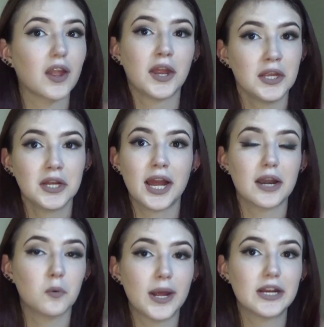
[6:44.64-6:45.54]
you
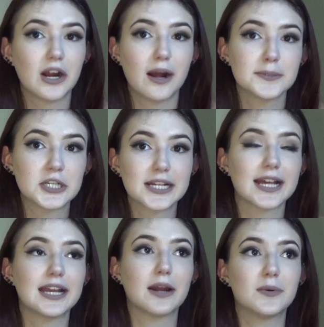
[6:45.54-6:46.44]
gotta weigh your options,
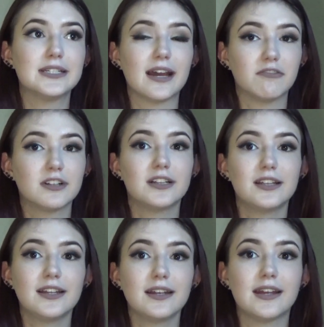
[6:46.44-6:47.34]
and I would
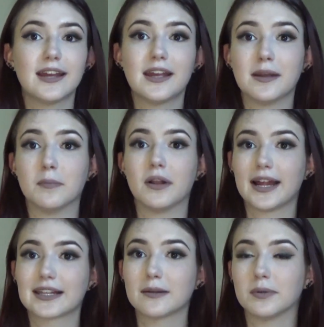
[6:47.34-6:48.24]
definitely get a
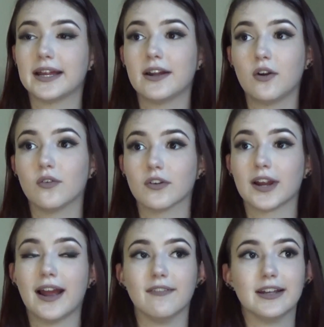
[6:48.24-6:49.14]
plastic plant over
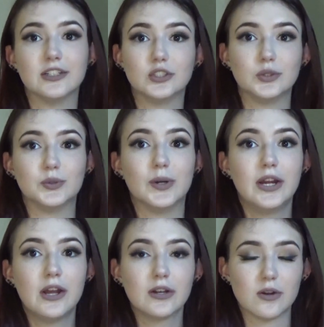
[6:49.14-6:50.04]
having to
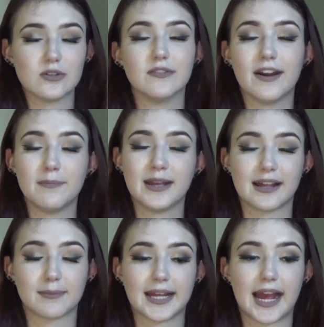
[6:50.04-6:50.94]
go to the vet
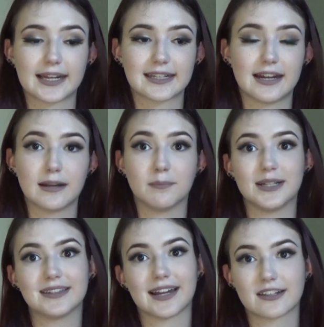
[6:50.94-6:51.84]
because my cat's dying.
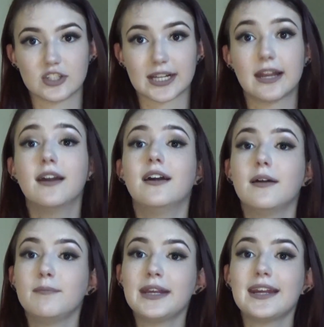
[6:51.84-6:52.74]
But that's just
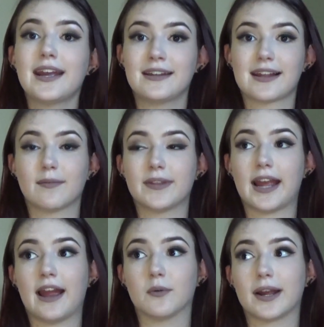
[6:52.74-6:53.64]
me and
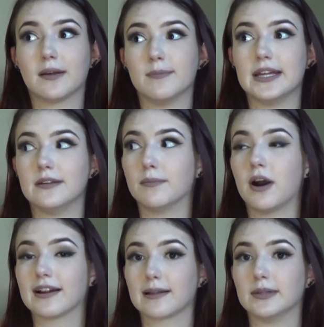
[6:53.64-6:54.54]
something I recommend
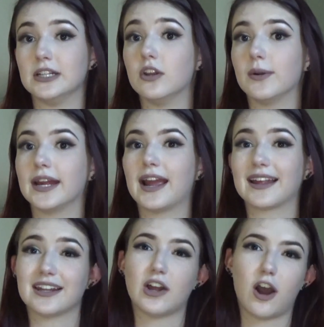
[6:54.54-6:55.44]
possibly doing
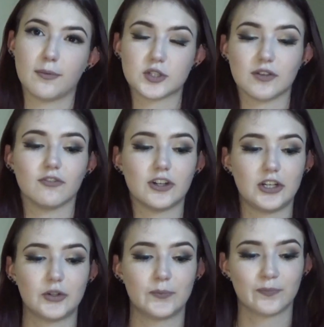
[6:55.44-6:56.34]
as an option for
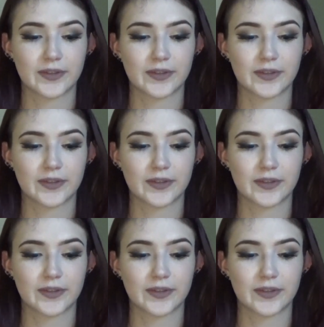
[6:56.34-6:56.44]
you.